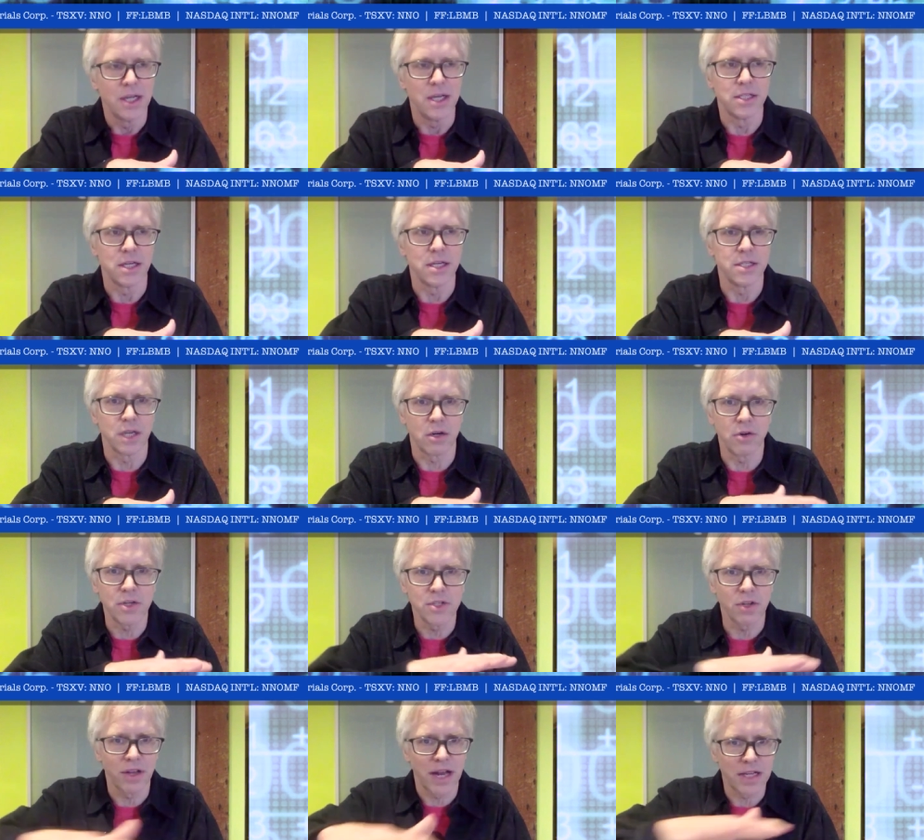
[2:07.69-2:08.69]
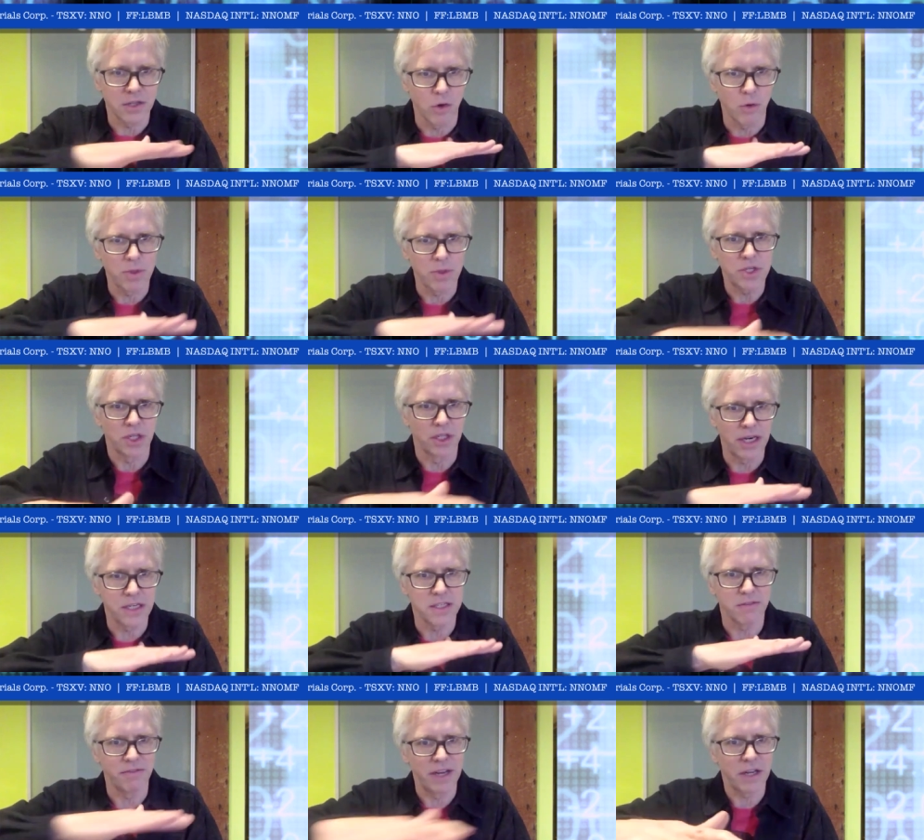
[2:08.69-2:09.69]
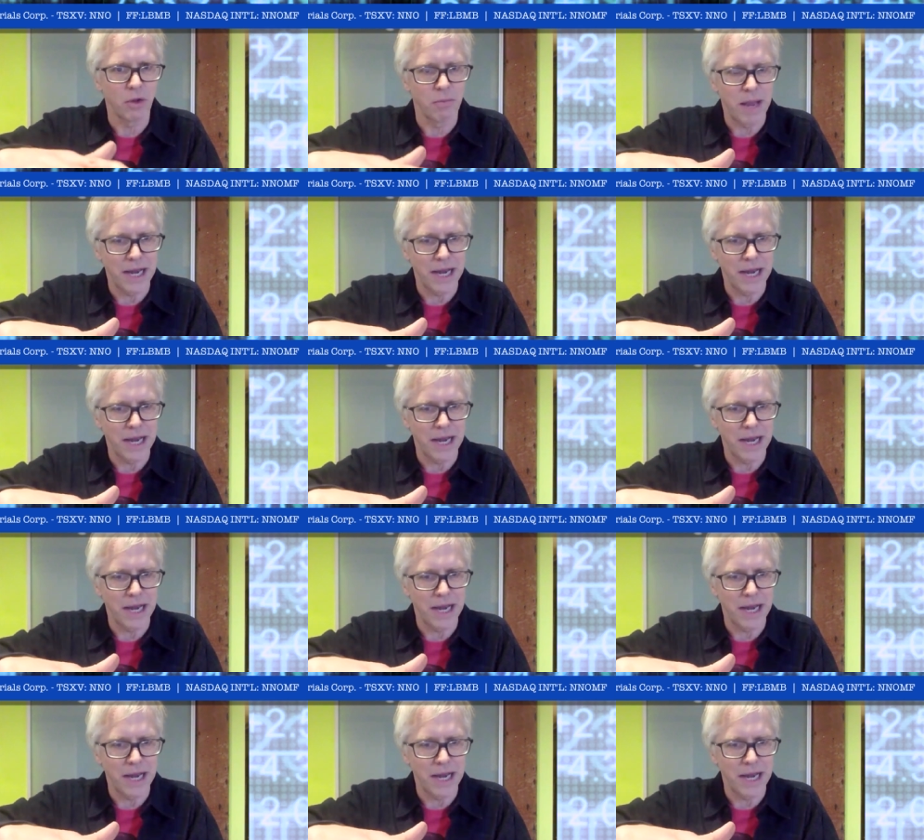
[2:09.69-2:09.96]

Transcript: is, is a crystal that has a whole bunch of layers of nickel,